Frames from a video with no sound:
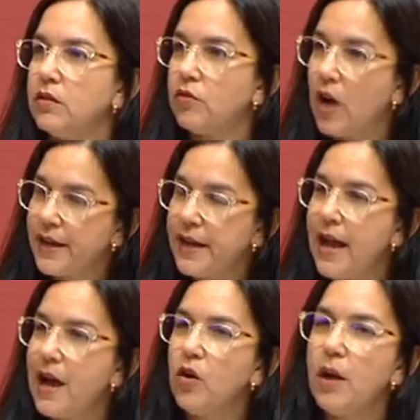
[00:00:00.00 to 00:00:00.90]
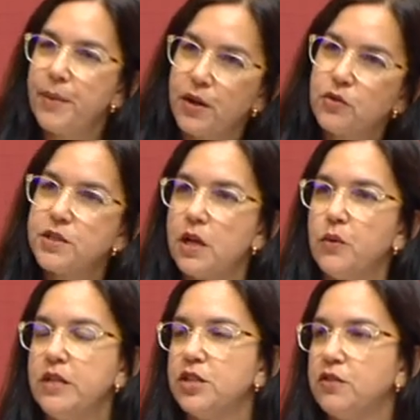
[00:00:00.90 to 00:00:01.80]
right now, but also
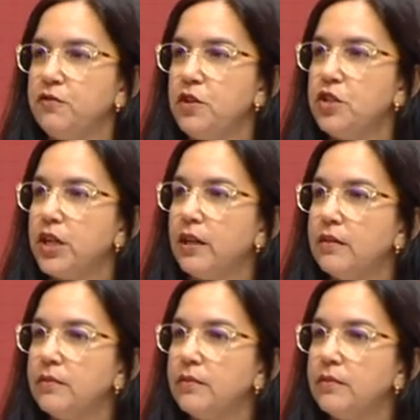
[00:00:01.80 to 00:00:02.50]
into the future.